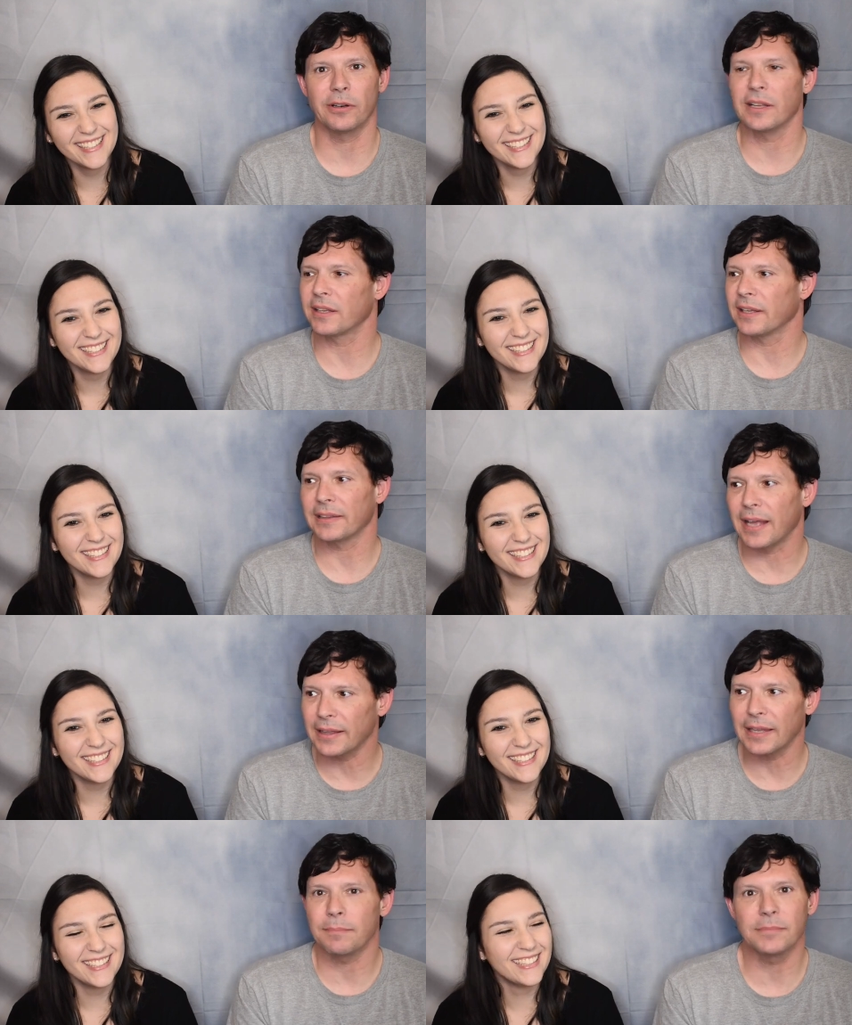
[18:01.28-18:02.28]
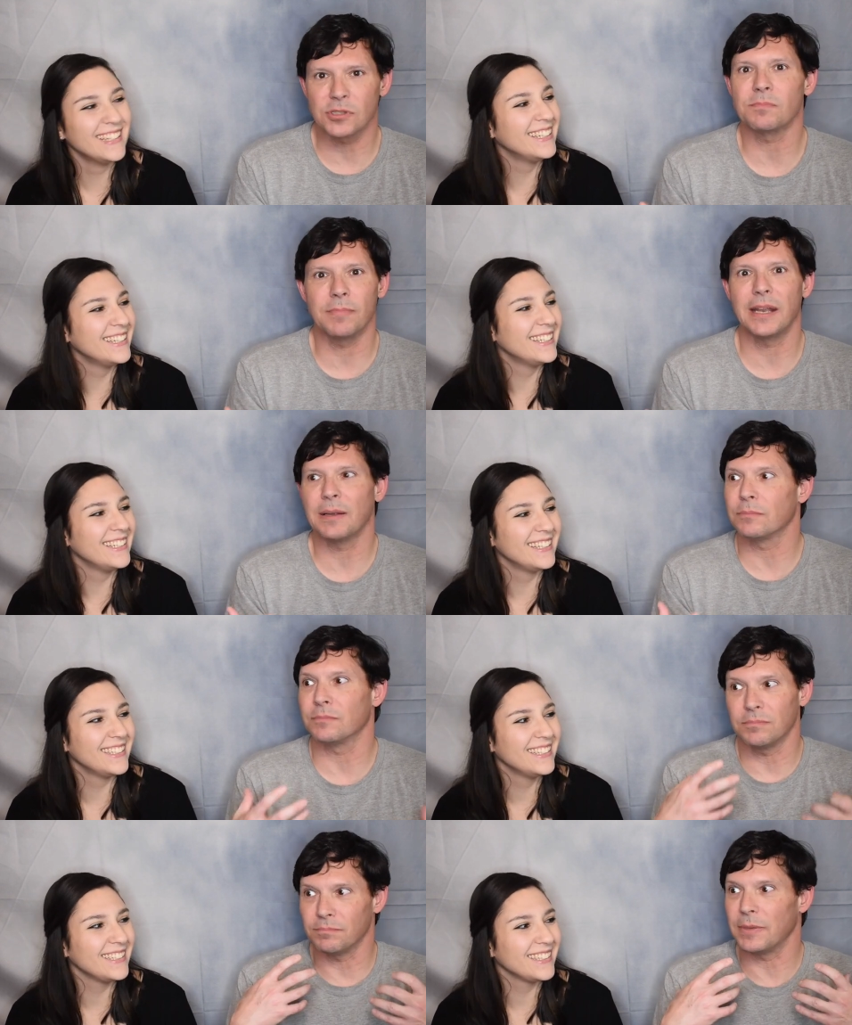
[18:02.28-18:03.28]
Speaker 1: or anything like that. They just made him
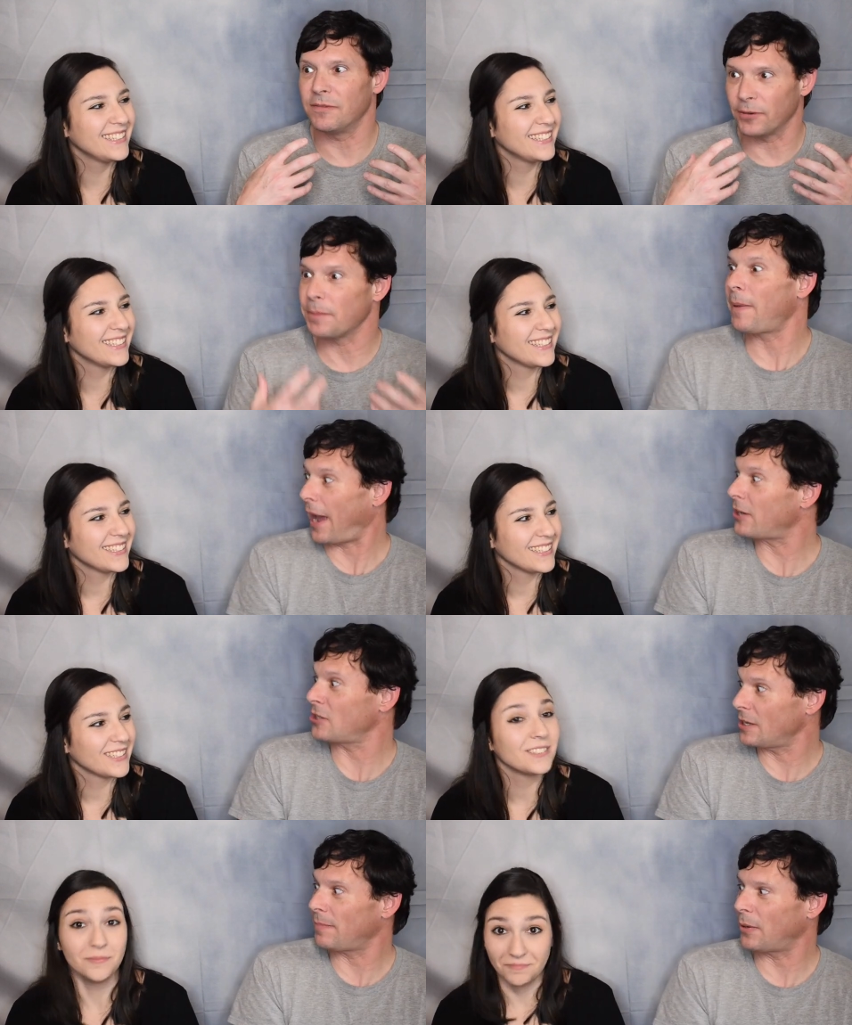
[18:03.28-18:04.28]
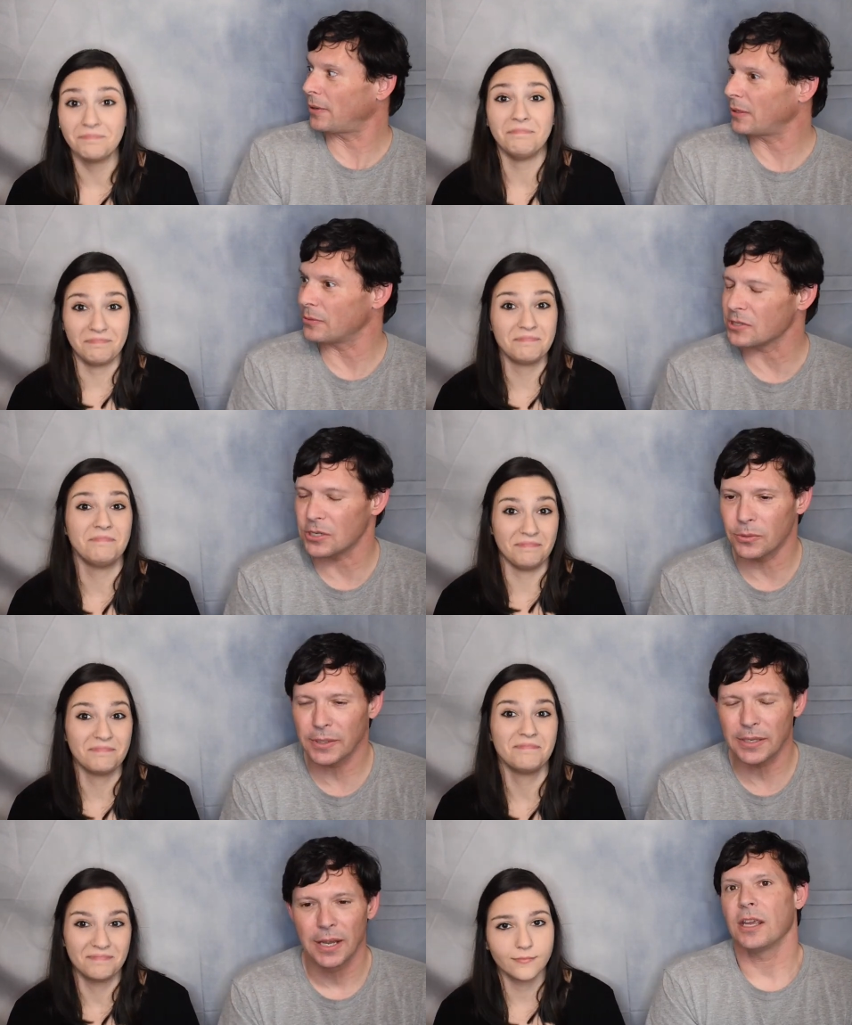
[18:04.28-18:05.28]
be very passionate about what he was doing.
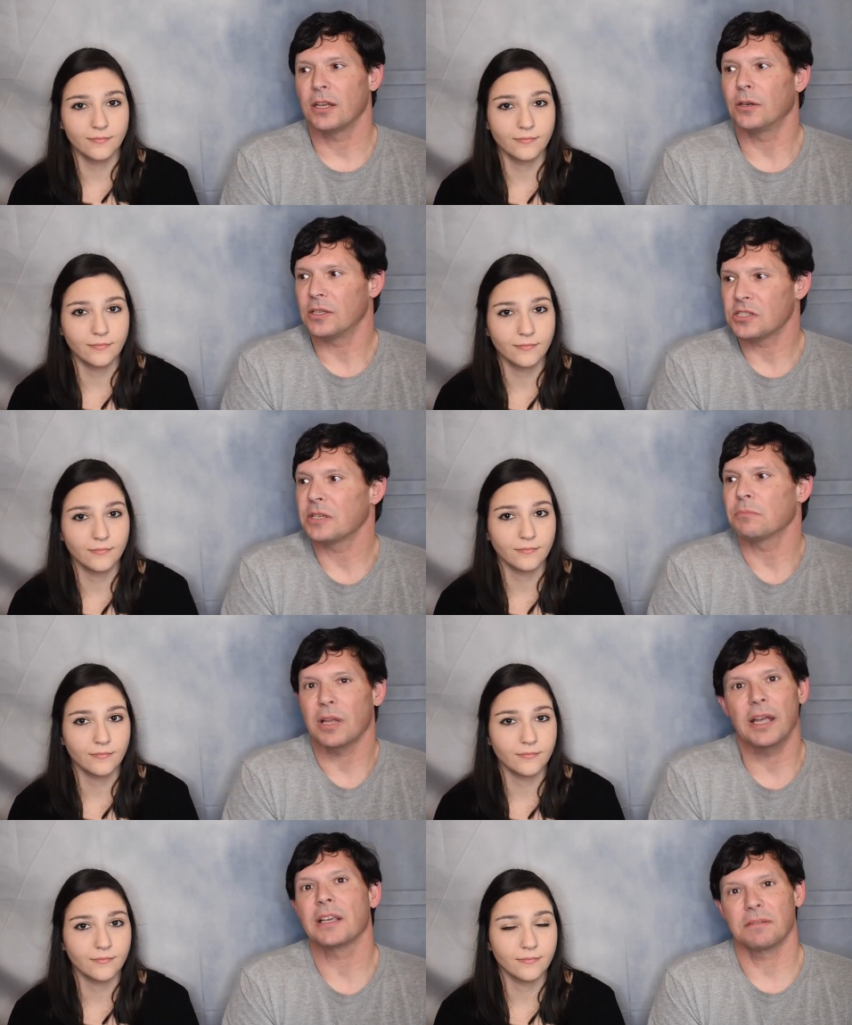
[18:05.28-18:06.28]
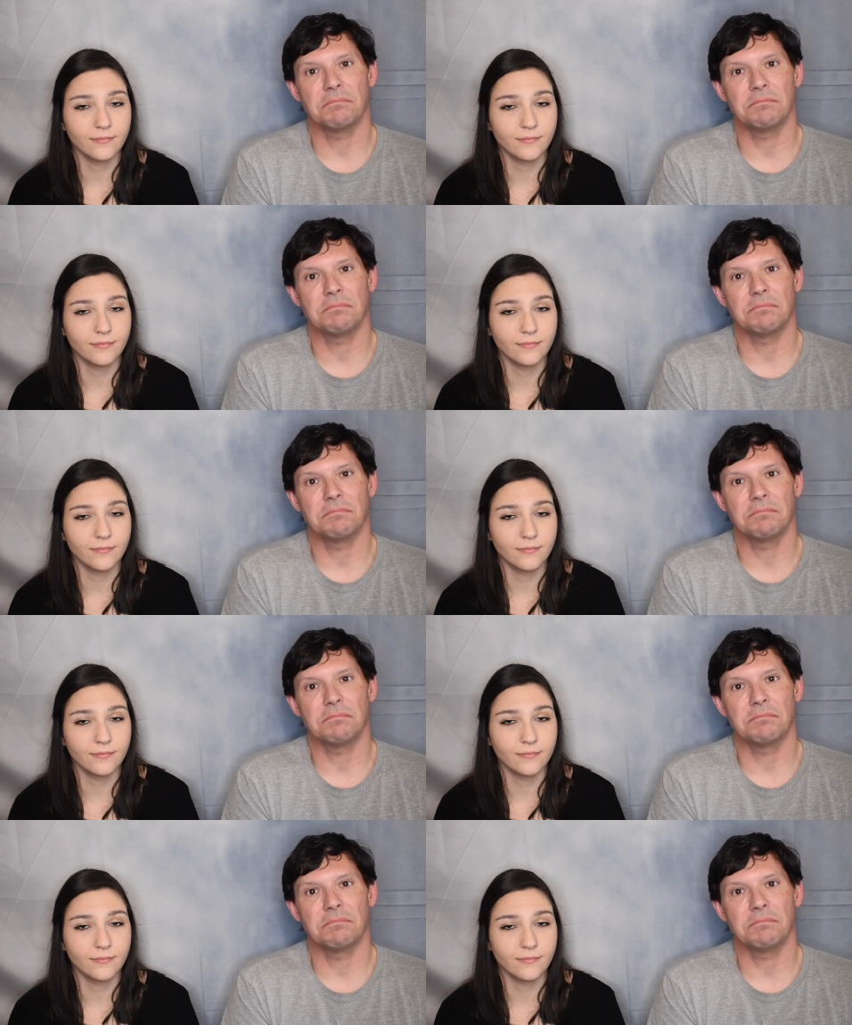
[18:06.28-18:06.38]
You know, it's seemed like,